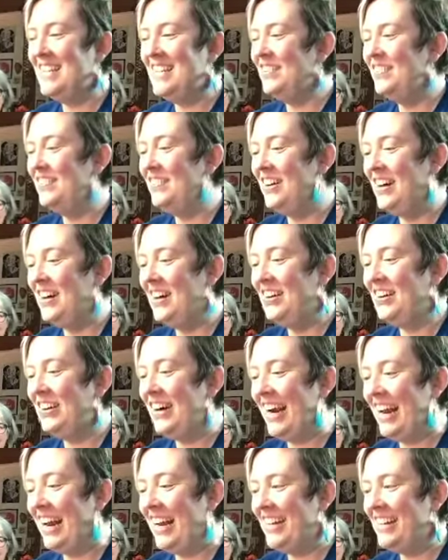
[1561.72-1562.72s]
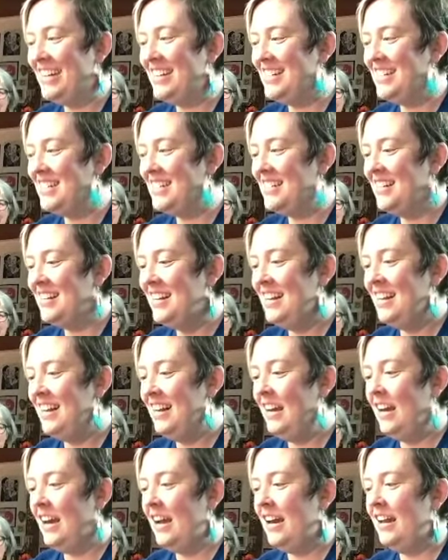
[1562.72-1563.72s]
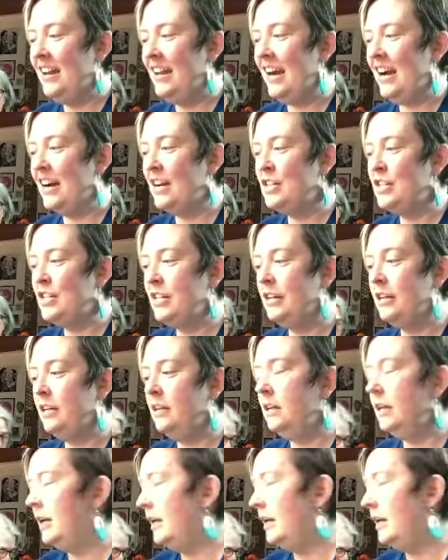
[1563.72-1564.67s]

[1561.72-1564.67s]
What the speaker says: the fall range. And actually, can